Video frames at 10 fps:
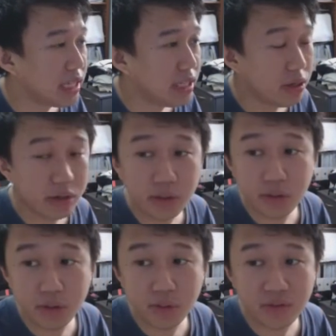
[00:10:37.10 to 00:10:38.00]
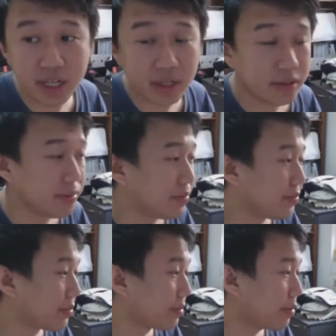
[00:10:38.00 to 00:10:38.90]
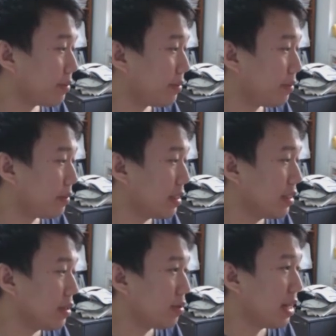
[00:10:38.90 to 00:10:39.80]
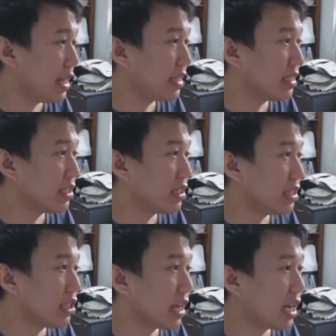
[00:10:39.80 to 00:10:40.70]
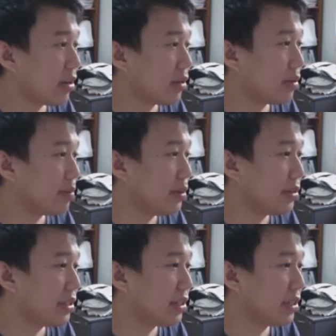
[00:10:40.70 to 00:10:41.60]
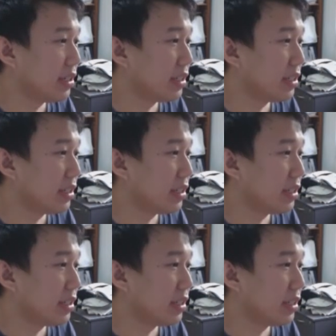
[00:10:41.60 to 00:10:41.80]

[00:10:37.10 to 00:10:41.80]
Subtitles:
in your YouTube video. So let us check our computer